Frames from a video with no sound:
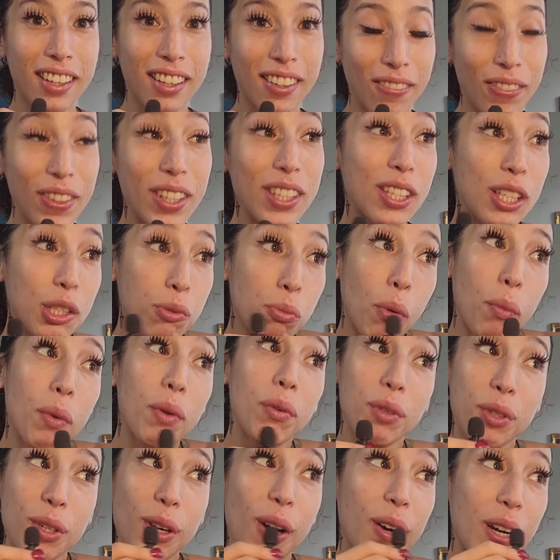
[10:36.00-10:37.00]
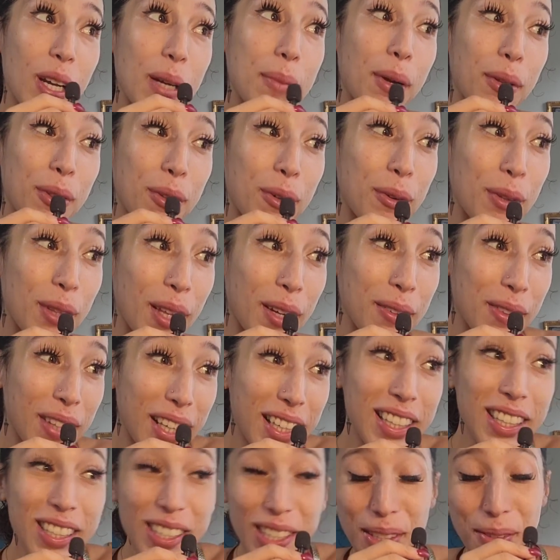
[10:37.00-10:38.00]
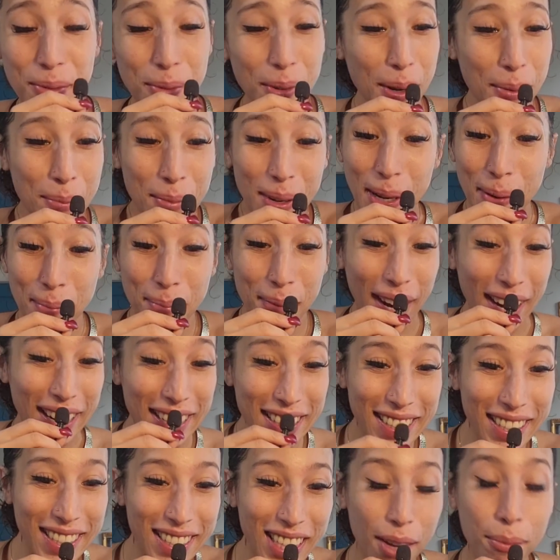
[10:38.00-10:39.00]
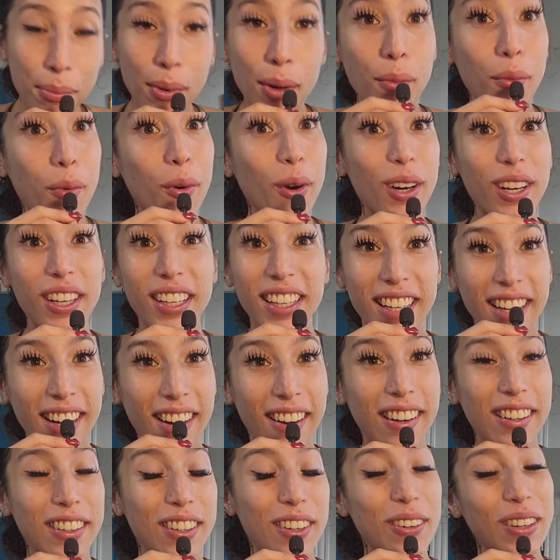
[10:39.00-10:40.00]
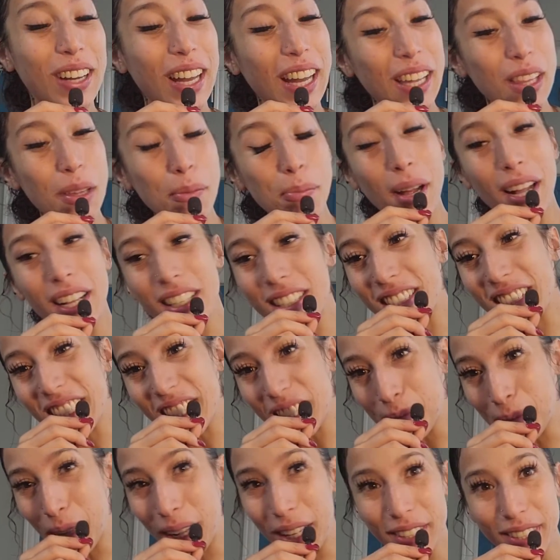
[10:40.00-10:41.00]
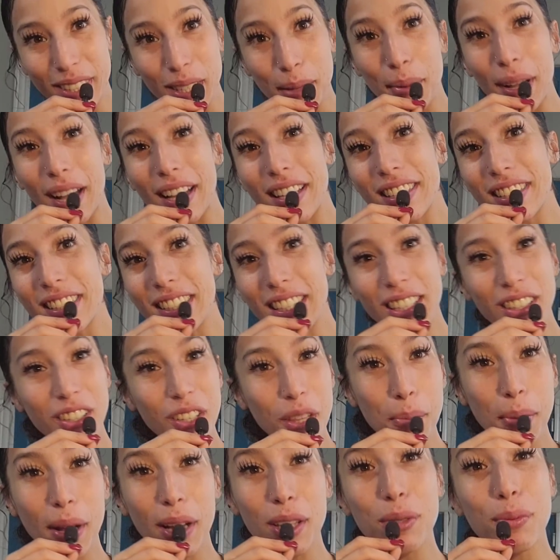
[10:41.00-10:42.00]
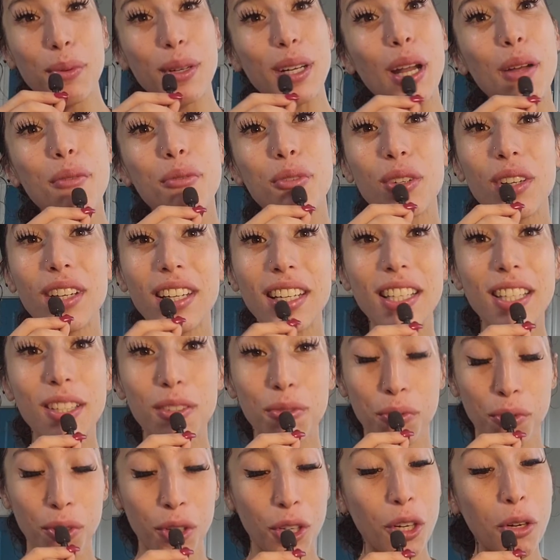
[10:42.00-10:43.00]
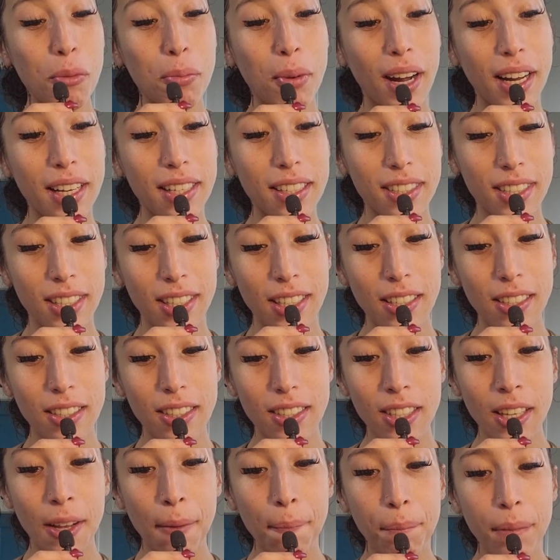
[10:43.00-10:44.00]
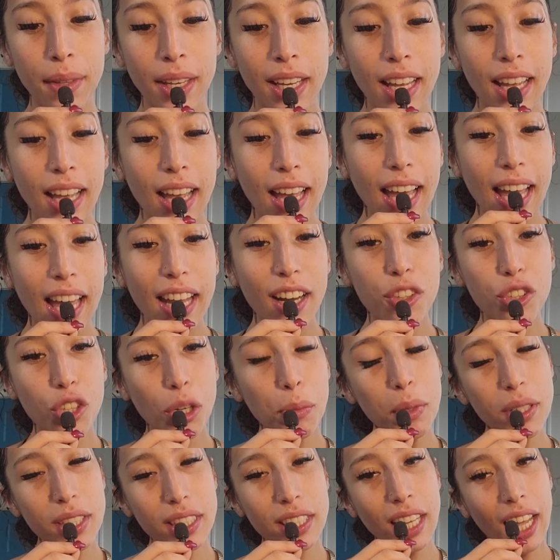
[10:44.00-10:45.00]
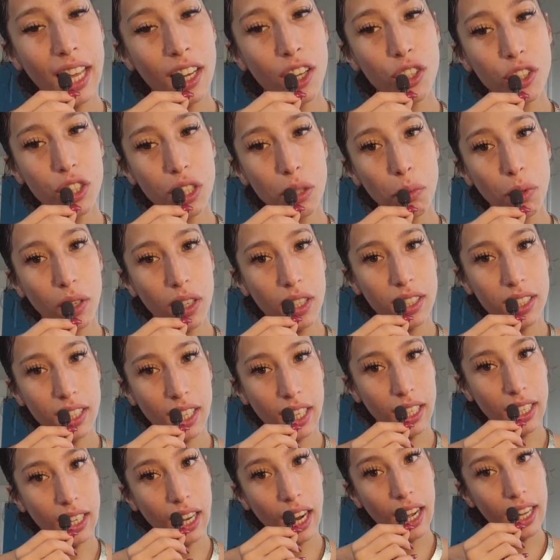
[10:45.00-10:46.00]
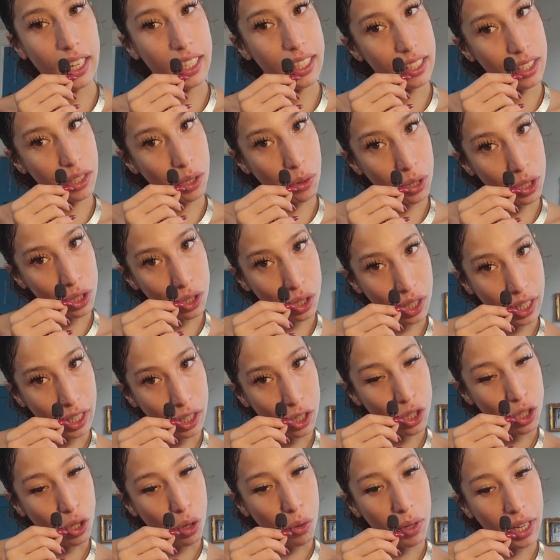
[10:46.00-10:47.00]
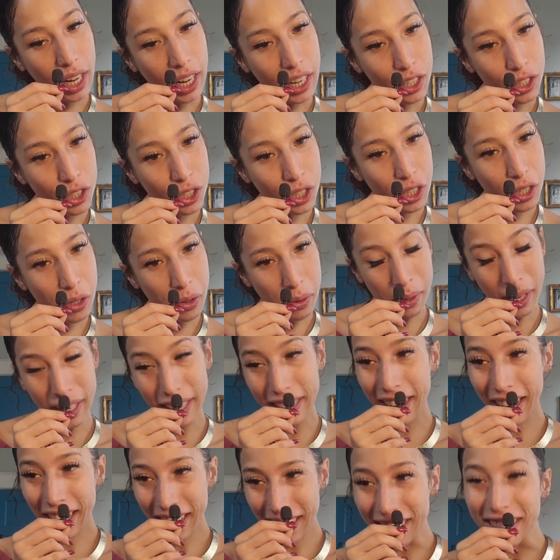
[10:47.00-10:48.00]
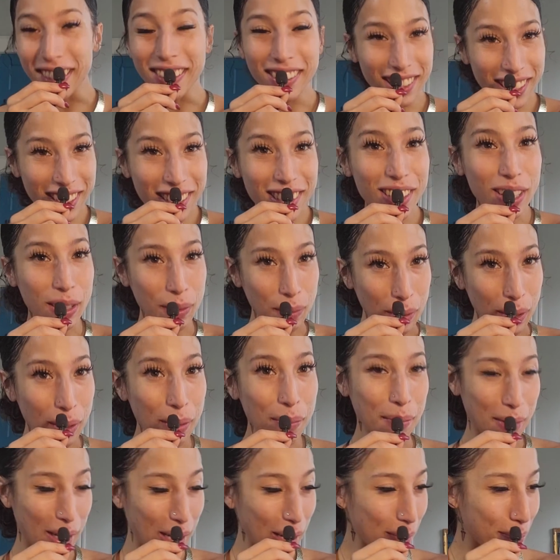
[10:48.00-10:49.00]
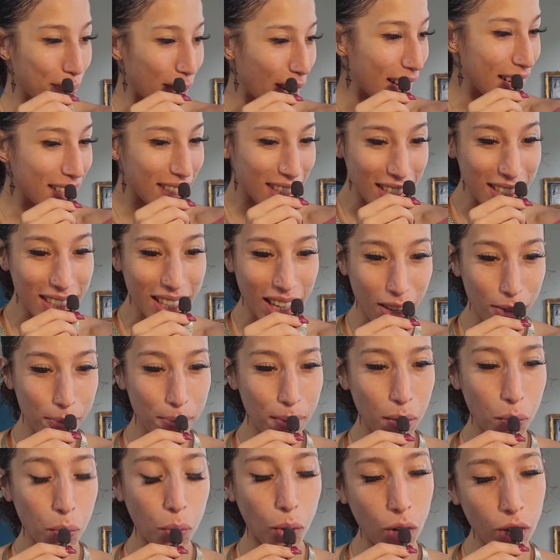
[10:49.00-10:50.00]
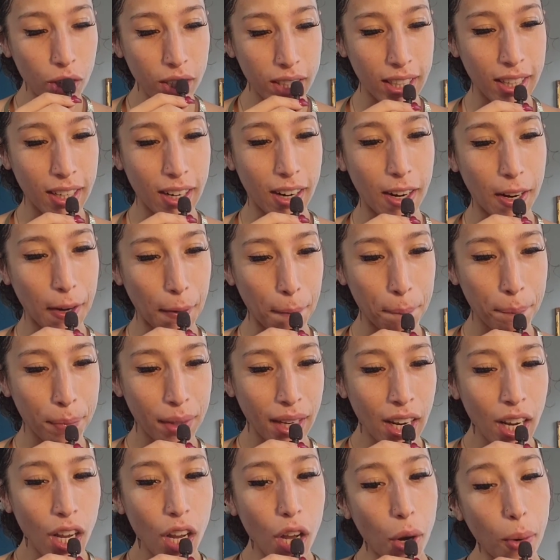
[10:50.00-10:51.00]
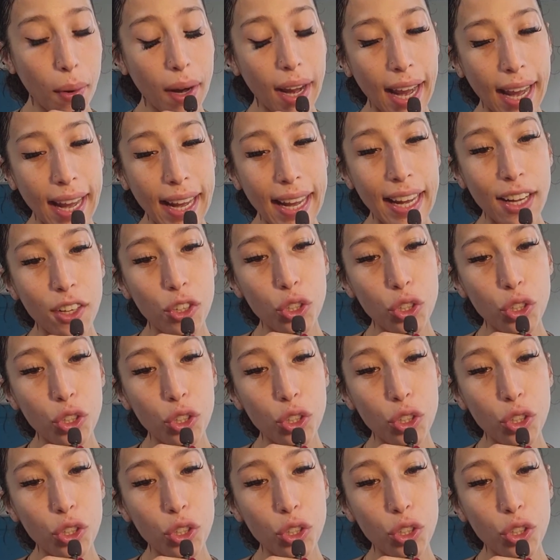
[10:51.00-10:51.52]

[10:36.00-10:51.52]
This is what we were talking about the whole life. Like, this is what me and Pisces have been working on, okay? The past 6 months, the past year, the past whatever it is for you, Pisces. And it's almost the energy where it's like God is going to like showcase you and like, hey, this is what me and Pisces have been working on, okay?